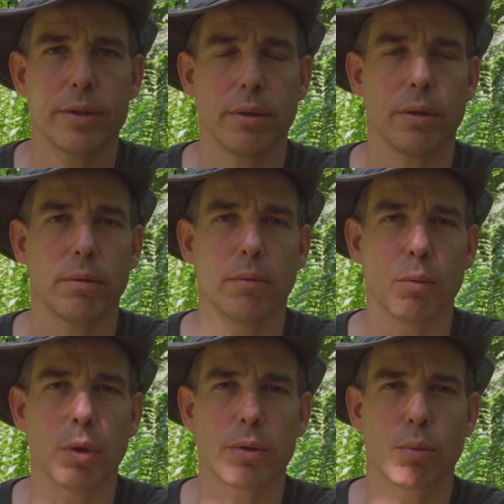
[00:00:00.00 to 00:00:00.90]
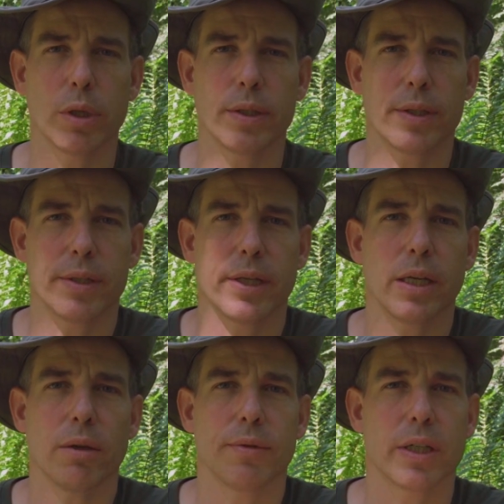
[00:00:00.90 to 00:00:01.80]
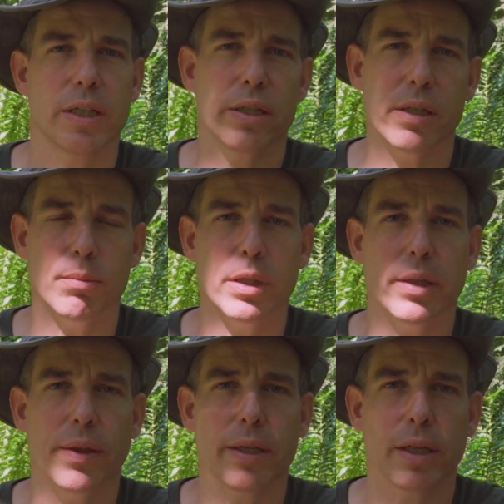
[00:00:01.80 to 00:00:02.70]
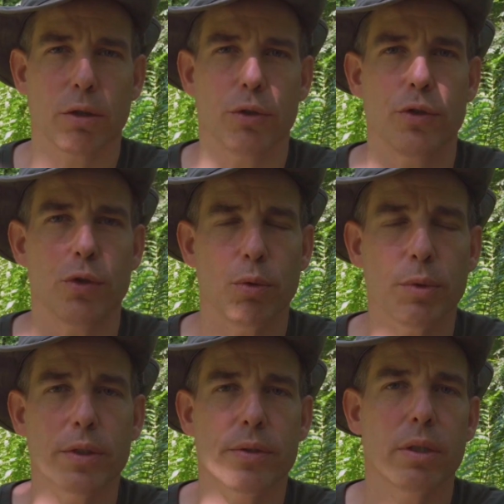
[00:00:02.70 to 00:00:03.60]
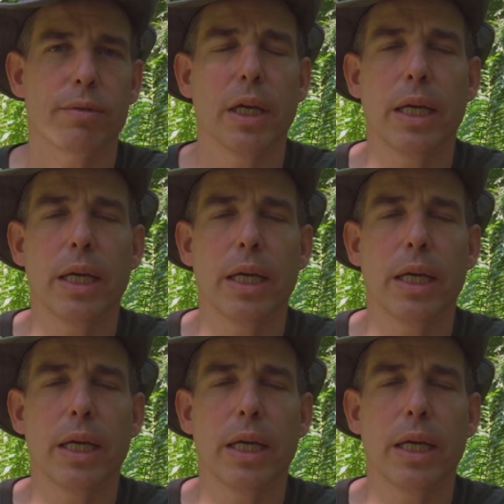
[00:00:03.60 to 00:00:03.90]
So what's the side of the customer that are consuming stuff,